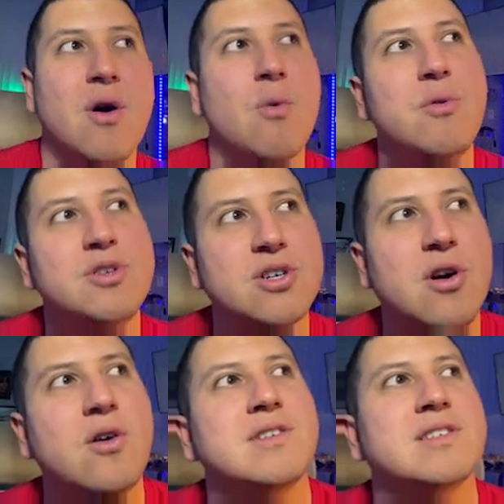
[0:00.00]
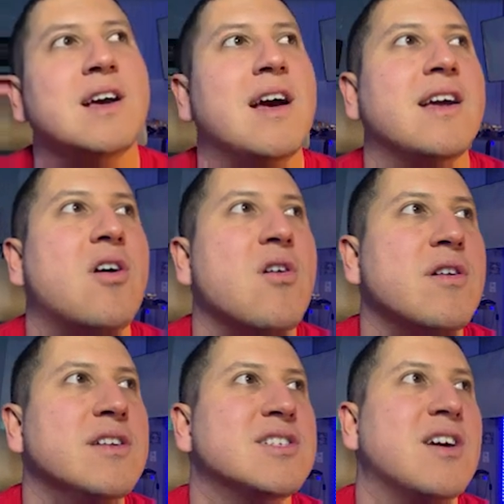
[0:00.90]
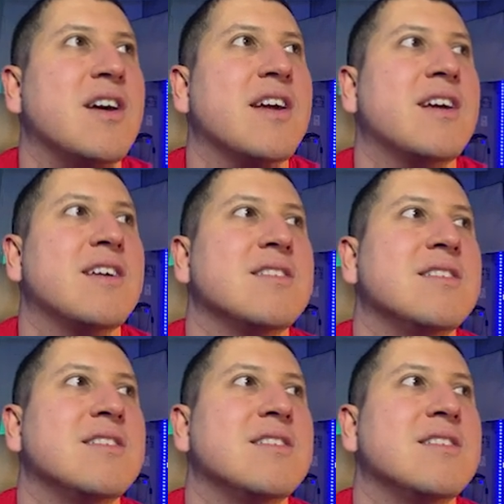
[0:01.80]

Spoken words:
Or what would you call this guy? Carnage, Sonic,